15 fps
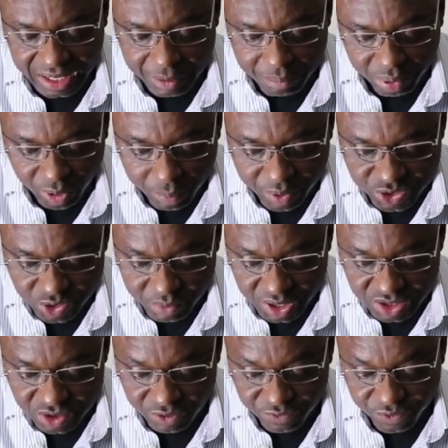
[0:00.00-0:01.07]
a blood pressure
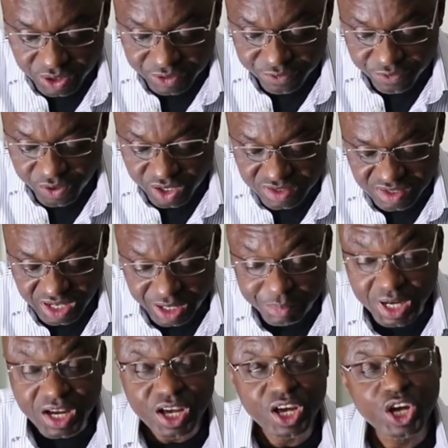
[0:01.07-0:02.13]
monitor for the first time.
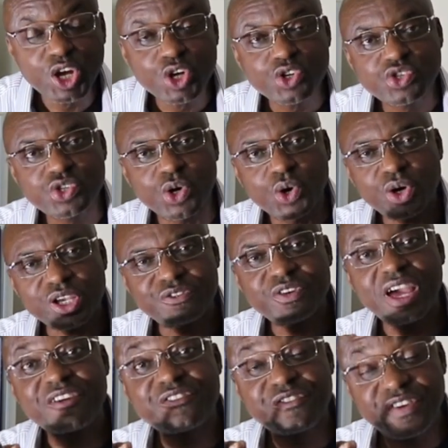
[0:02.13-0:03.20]
So if
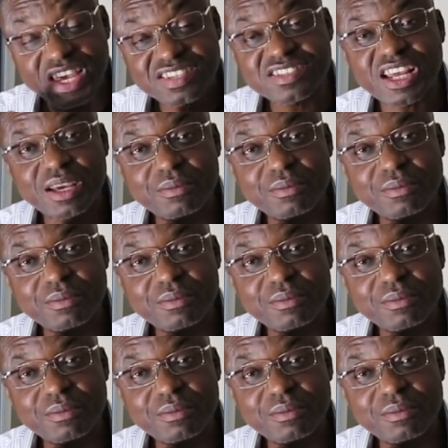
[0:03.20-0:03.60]
you're a first